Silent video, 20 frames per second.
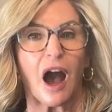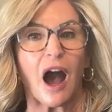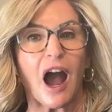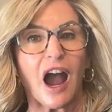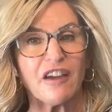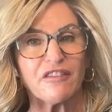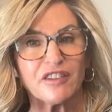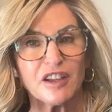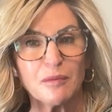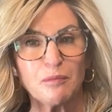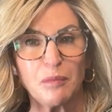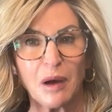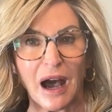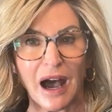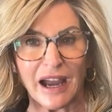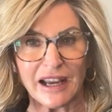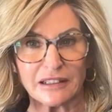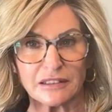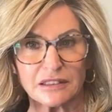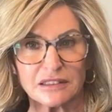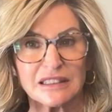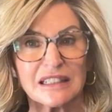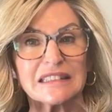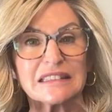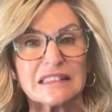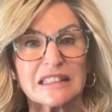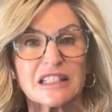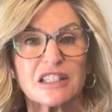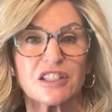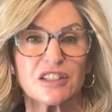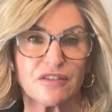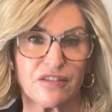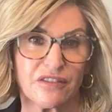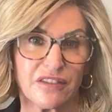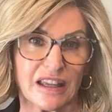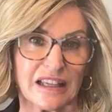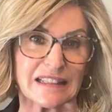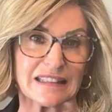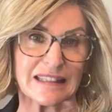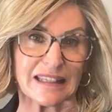I've compiled a list of
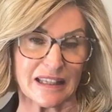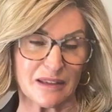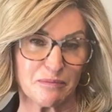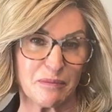things that